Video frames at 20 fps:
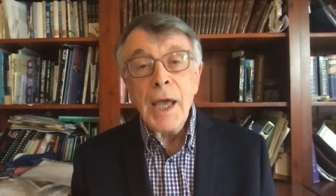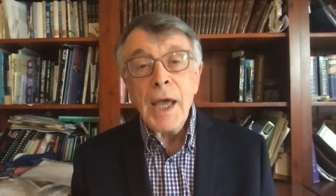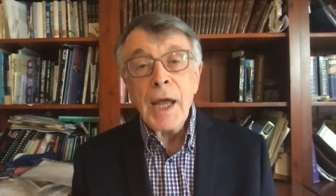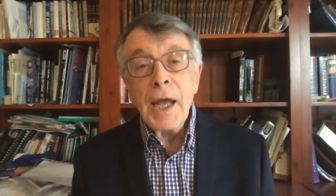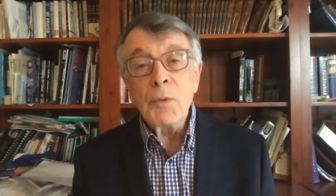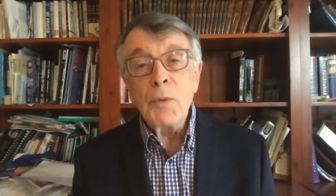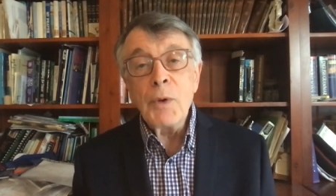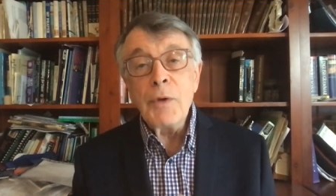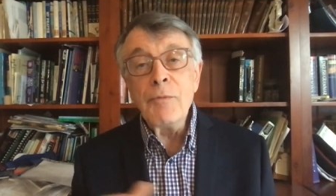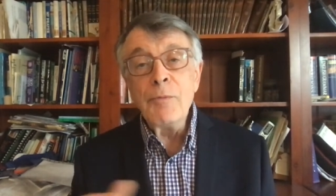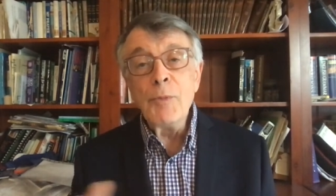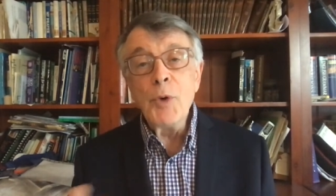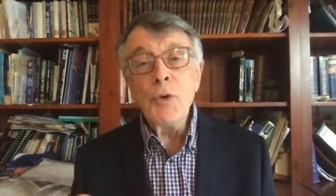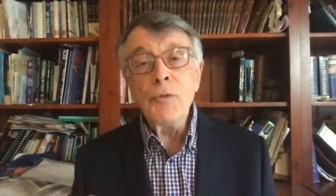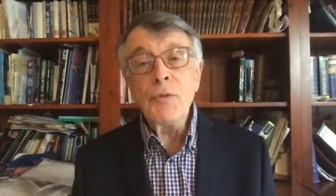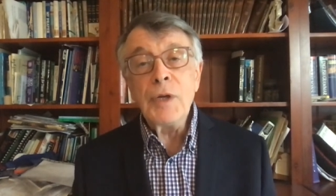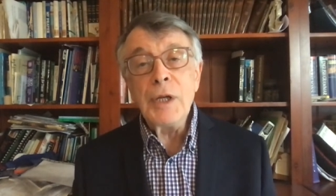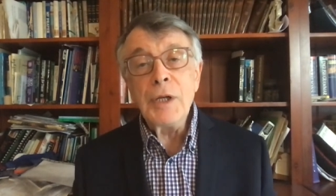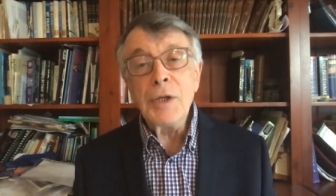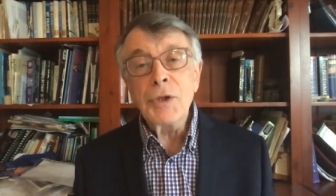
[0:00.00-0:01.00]
and we've
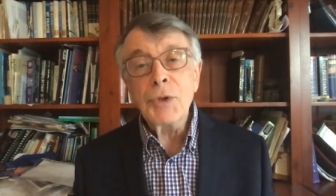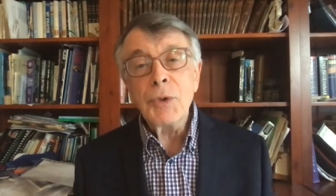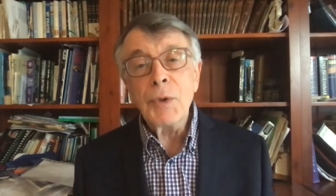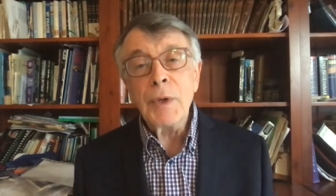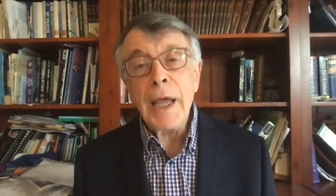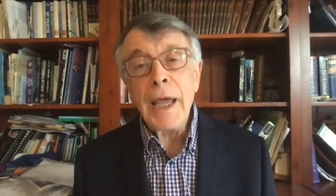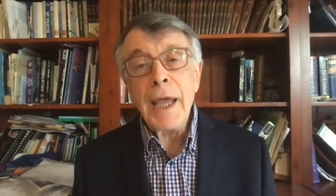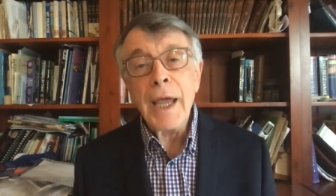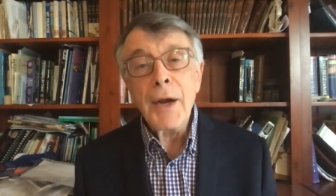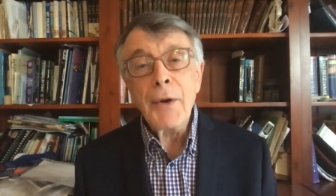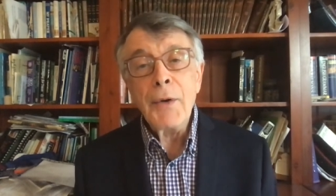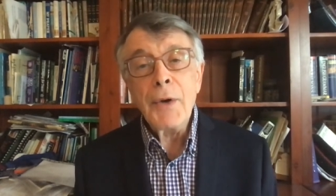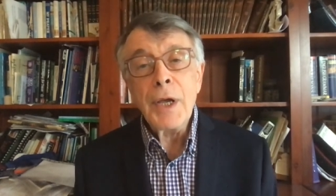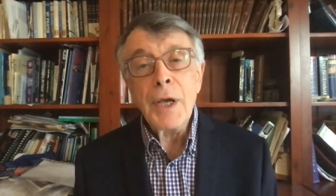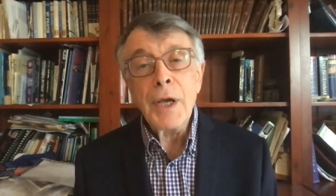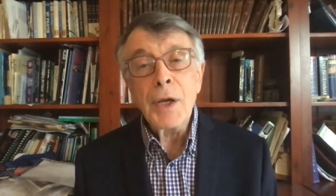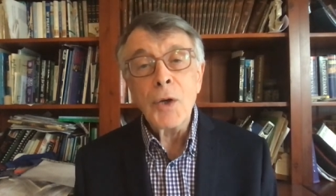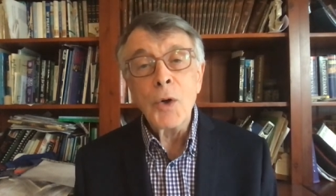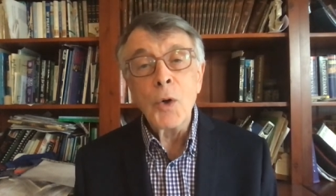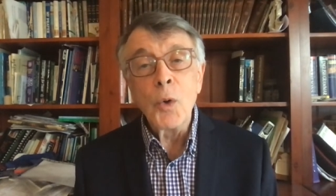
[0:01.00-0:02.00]
moved into an
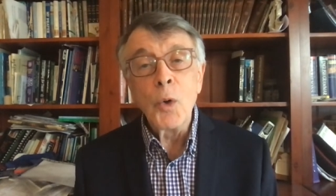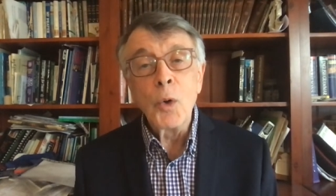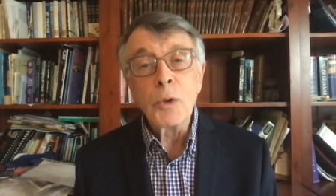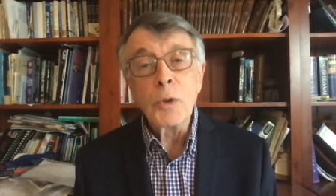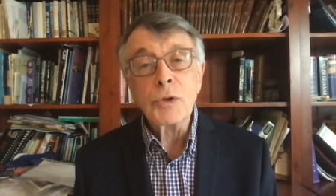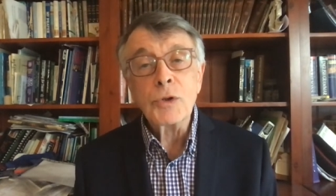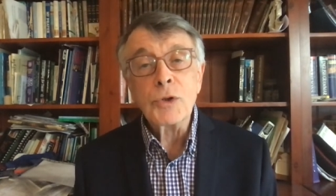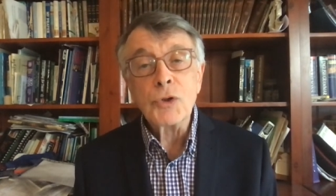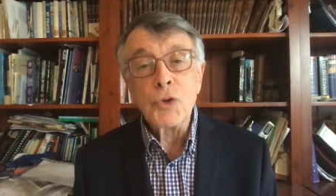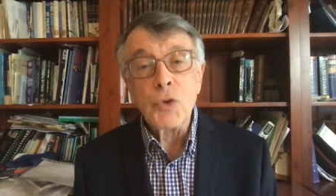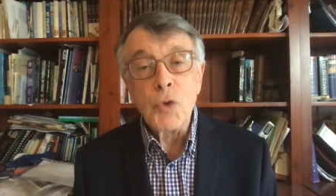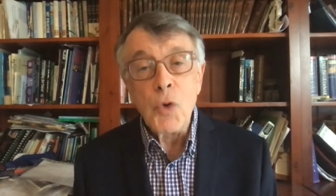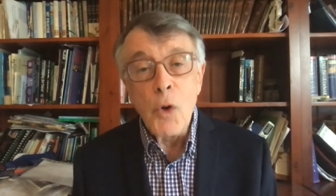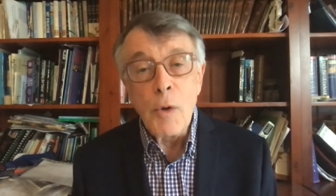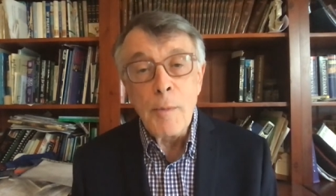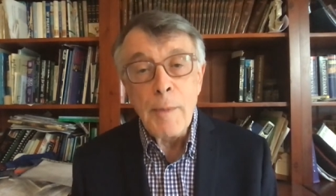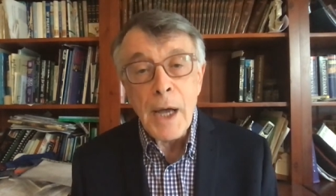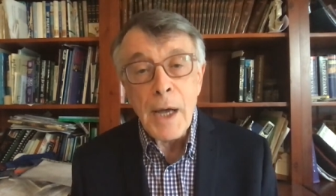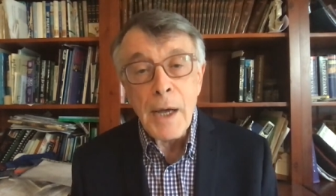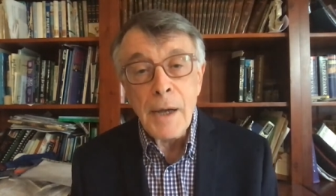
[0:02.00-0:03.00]
area called
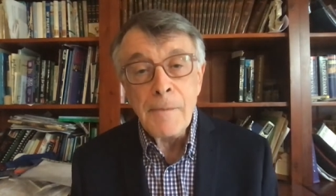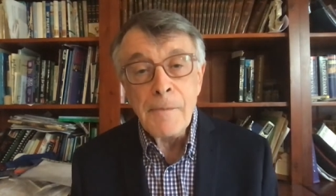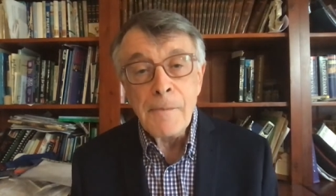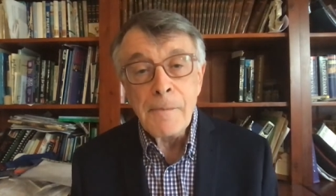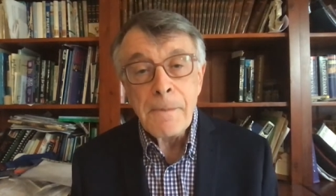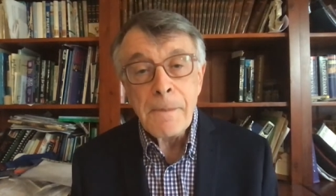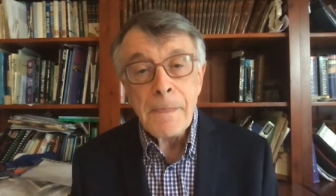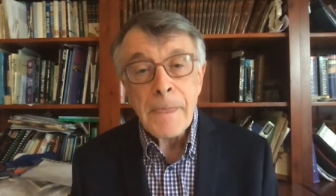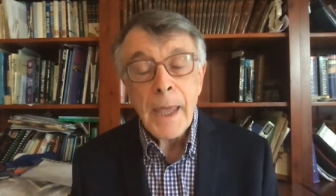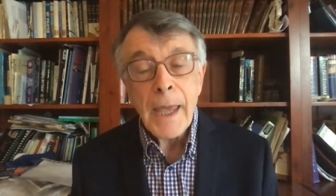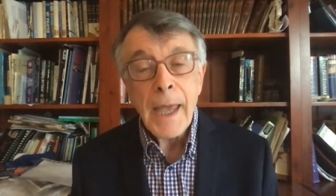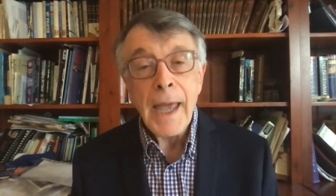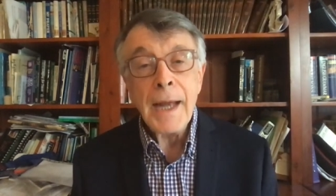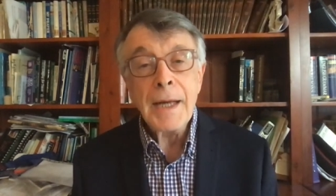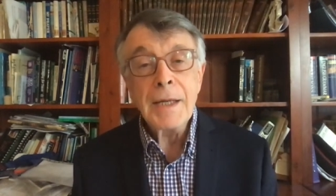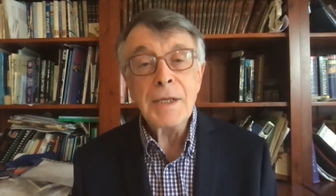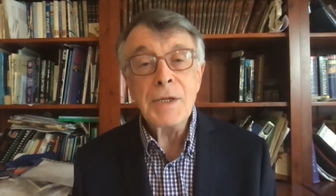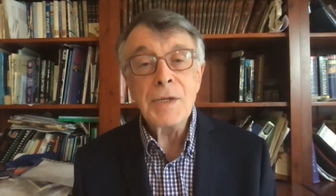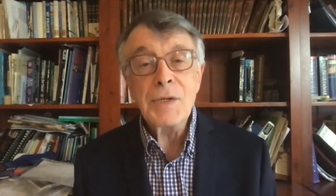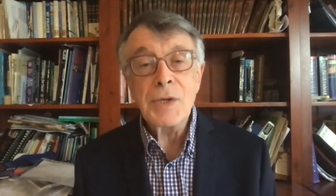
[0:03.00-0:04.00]
trauma
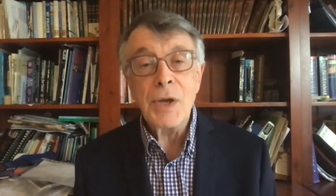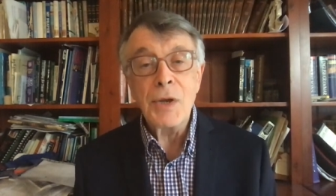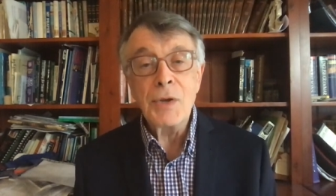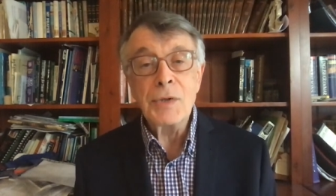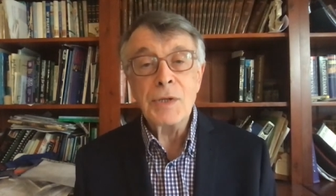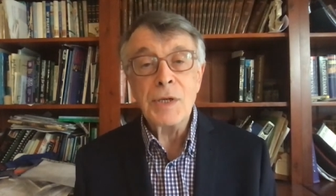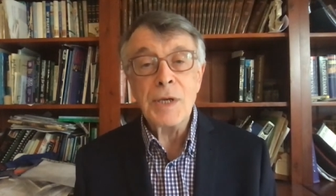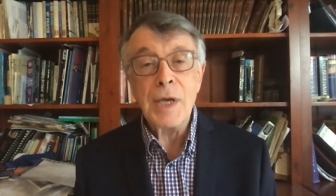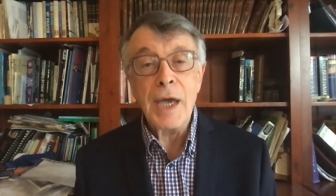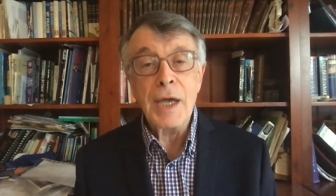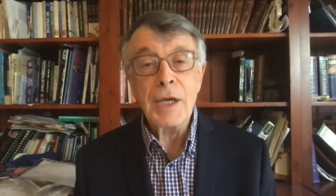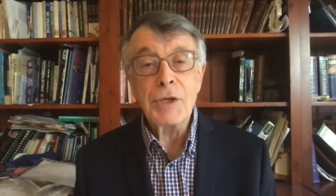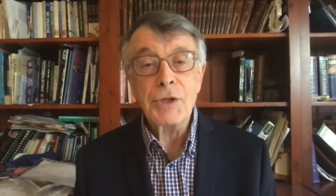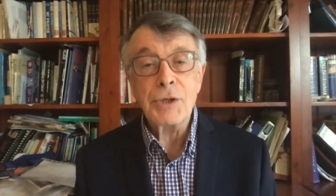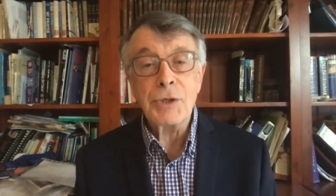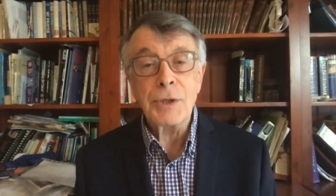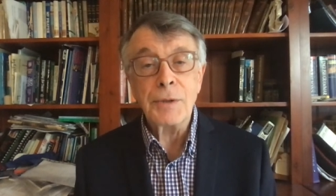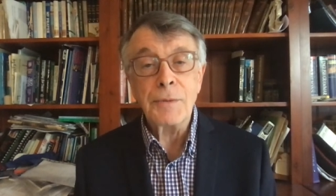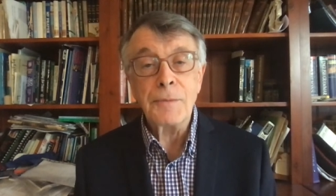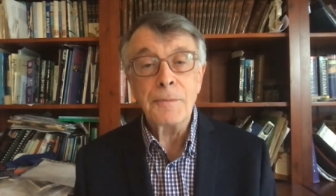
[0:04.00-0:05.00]
and
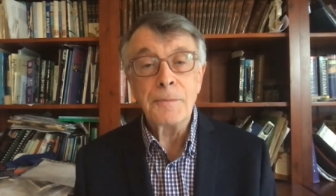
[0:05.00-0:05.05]
dissociation.